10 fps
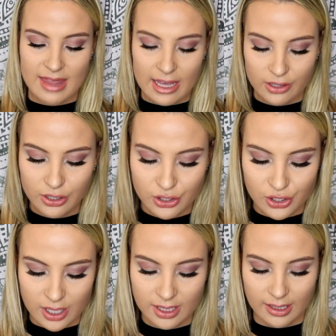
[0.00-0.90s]
they look
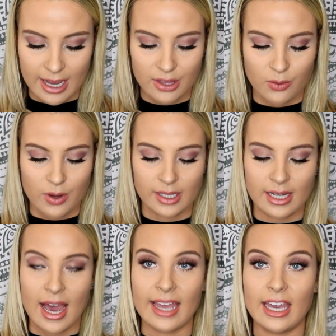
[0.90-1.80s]
just like the ones
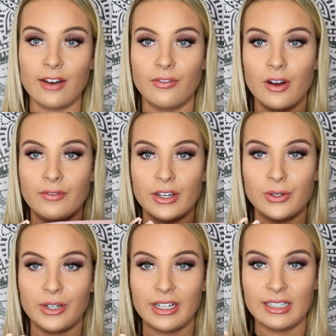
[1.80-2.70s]
I get from
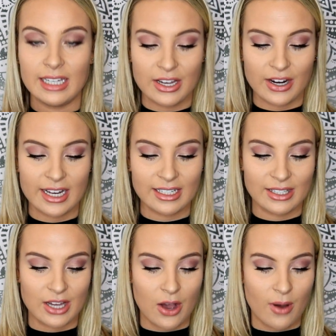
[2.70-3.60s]
Victoria's Secret,
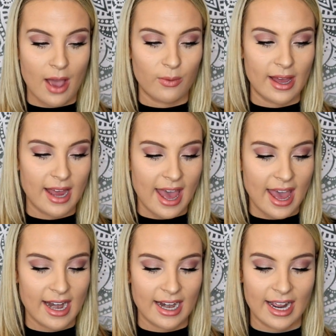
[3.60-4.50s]
so I went
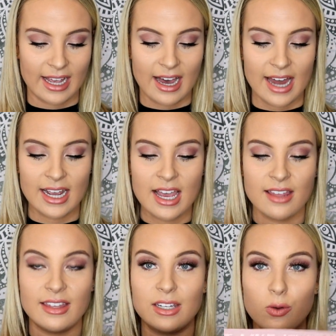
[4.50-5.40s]
ahead and I got
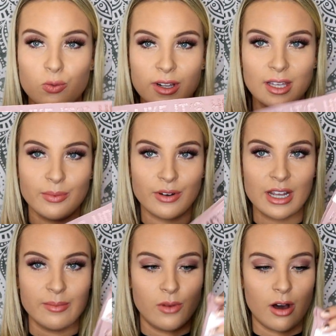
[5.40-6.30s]
this really
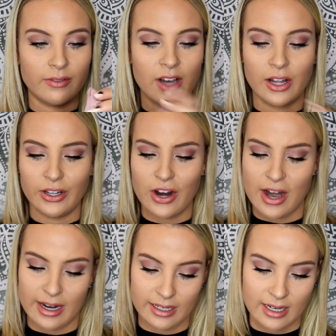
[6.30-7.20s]
pretty mauve color,
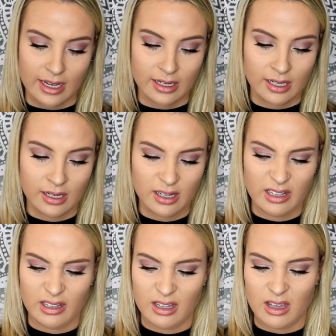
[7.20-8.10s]
and it says,
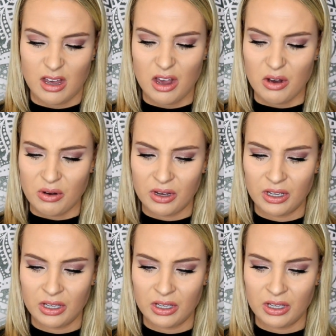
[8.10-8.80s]
oh,